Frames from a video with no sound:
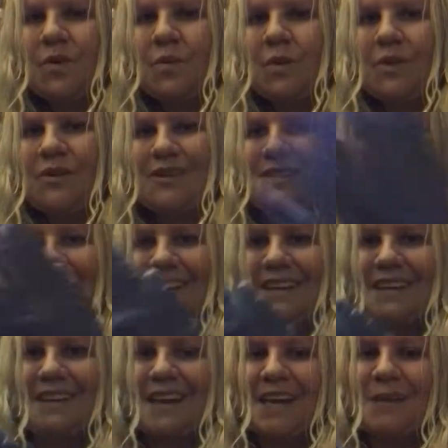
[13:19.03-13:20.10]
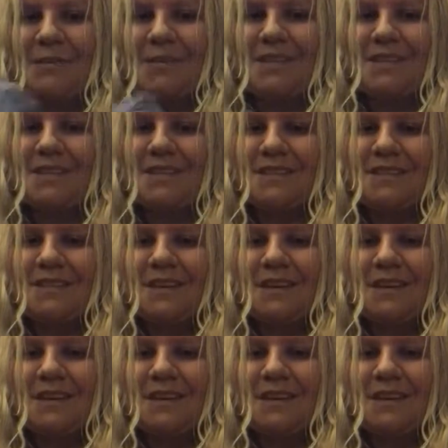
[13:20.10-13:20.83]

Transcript: whether it's cannabis,